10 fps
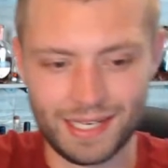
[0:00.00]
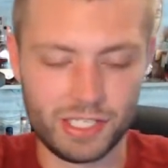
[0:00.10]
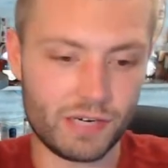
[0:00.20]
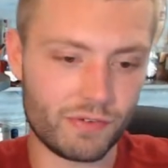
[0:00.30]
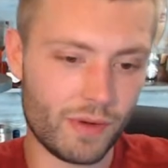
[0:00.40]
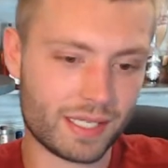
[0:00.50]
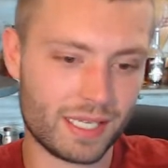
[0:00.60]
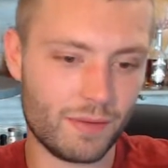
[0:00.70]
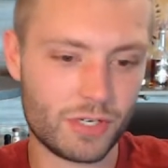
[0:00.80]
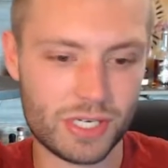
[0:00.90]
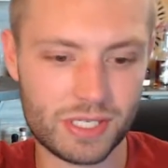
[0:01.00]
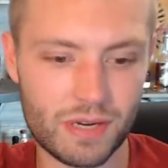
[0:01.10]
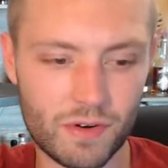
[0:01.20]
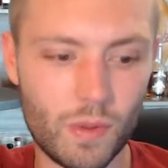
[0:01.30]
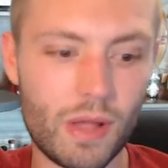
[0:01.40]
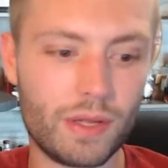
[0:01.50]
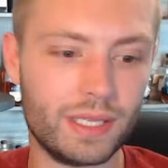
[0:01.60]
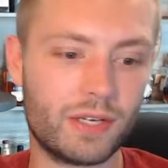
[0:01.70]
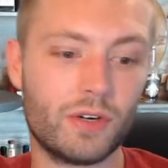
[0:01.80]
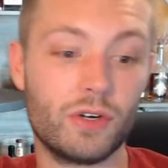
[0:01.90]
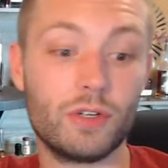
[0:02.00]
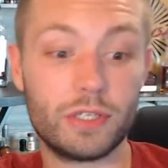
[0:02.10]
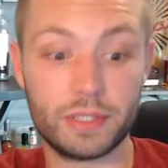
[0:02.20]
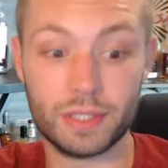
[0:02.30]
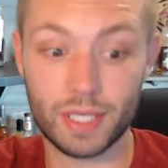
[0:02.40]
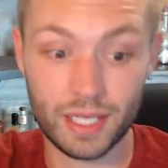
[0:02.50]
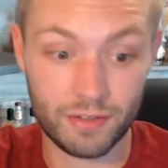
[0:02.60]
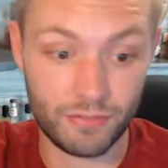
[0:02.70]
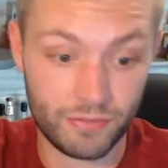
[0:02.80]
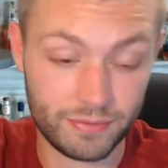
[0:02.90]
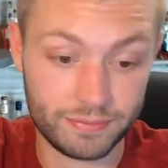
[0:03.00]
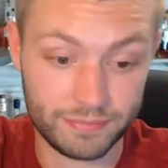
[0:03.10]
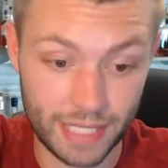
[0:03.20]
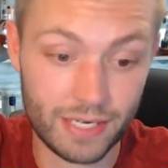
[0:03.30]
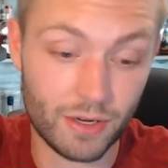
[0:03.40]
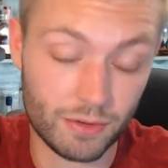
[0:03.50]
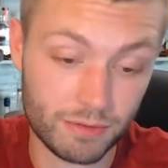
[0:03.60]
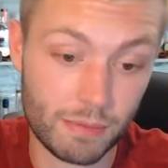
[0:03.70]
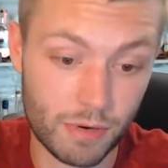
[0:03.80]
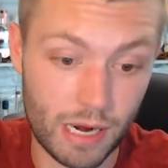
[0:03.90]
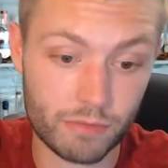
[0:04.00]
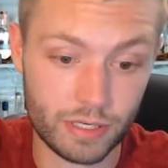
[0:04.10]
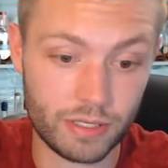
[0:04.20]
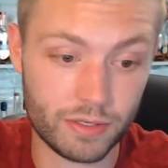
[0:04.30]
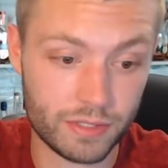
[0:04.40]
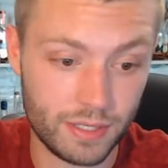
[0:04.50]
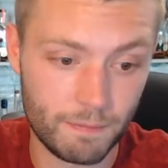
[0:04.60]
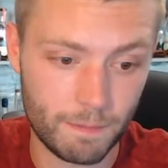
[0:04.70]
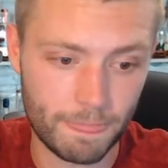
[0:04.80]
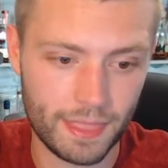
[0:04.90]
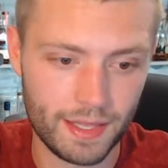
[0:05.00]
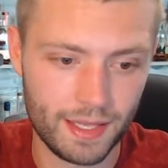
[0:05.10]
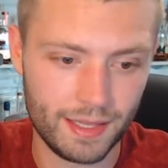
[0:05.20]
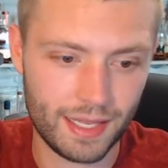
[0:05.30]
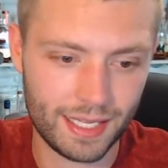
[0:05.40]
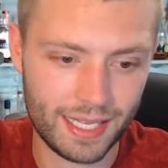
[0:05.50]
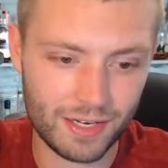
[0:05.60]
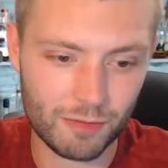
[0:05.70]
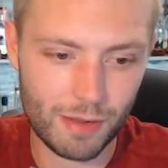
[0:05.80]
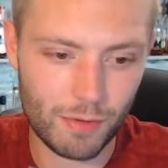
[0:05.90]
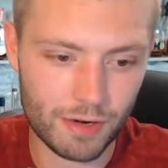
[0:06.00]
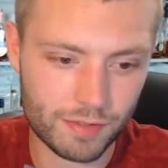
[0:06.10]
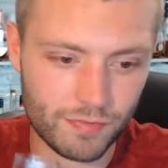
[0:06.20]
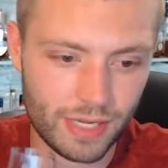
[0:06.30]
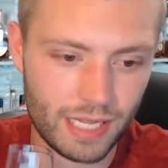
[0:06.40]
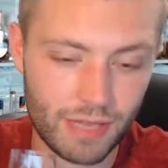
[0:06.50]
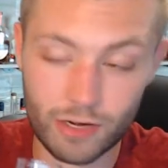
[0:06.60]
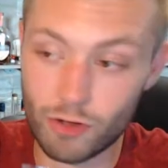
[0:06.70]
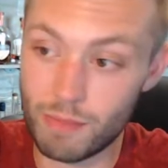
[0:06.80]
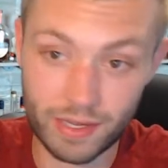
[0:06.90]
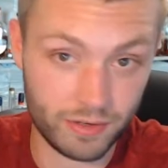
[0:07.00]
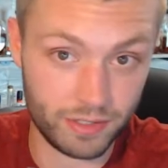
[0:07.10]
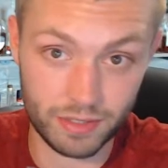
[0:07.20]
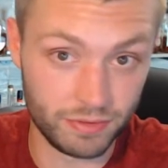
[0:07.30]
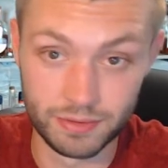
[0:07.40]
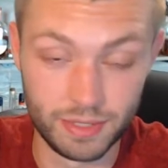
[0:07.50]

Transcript: Jeffrey Wax says, I wish I discovered quality liquor earlier in life. I know, in my prime drinking years. Then again, could my Waldo survive? I know mine couldn't have.